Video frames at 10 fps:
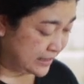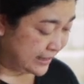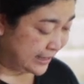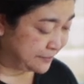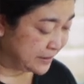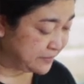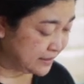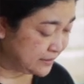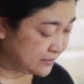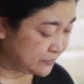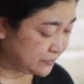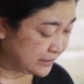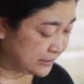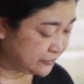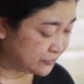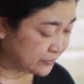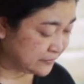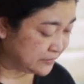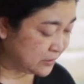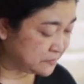and maybe you need to
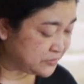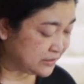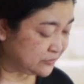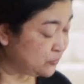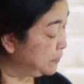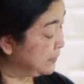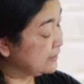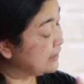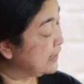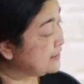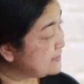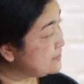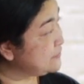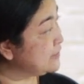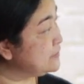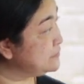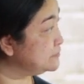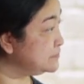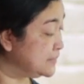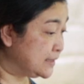give the option to open the legs as well,
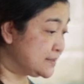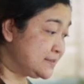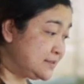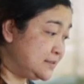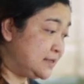because